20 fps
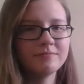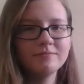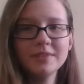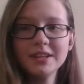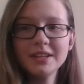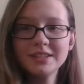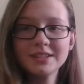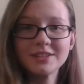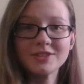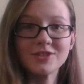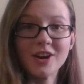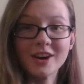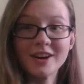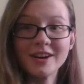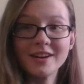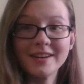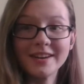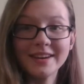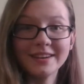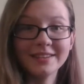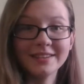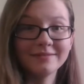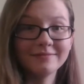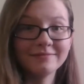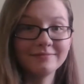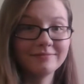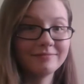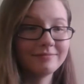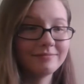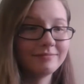It's starting. Exactly what
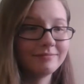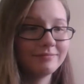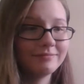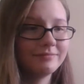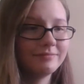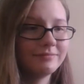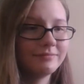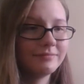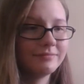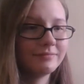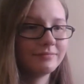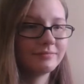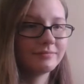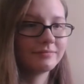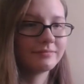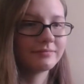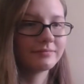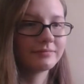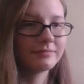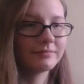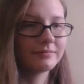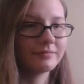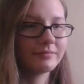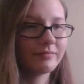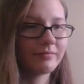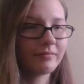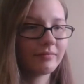it sounds like.